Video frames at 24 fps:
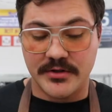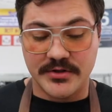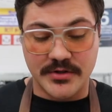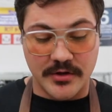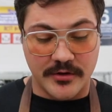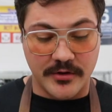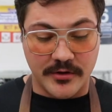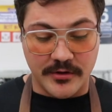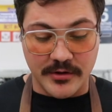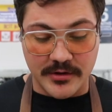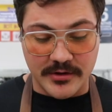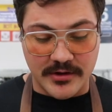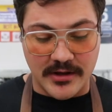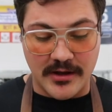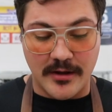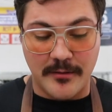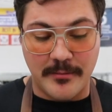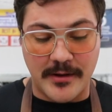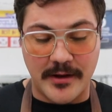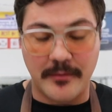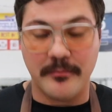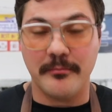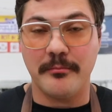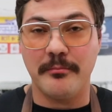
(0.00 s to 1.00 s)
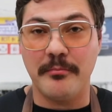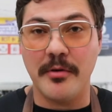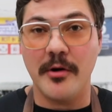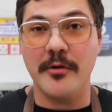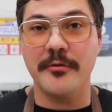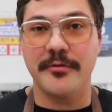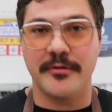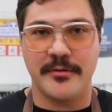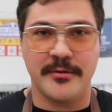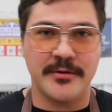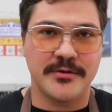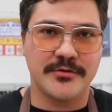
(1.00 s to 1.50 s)
So the good thing about
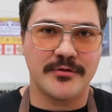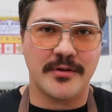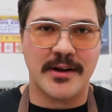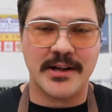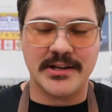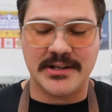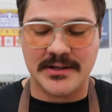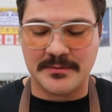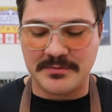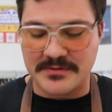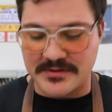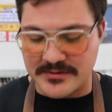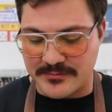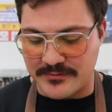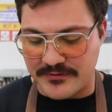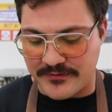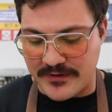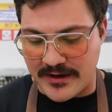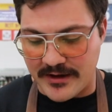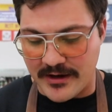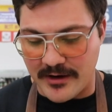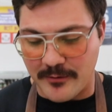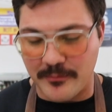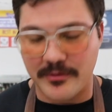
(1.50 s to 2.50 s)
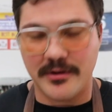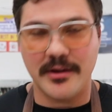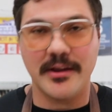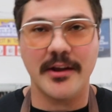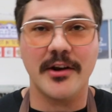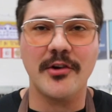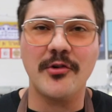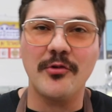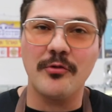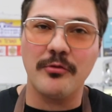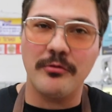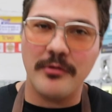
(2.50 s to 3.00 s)
both of these tri-tips is we find out we can
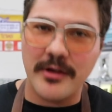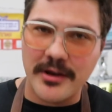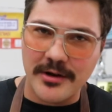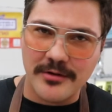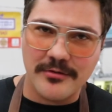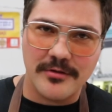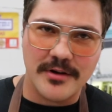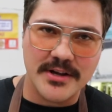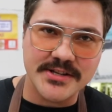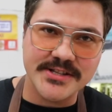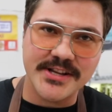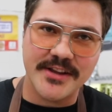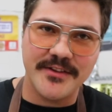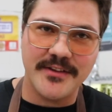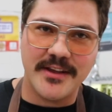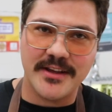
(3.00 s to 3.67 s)
get a great crust on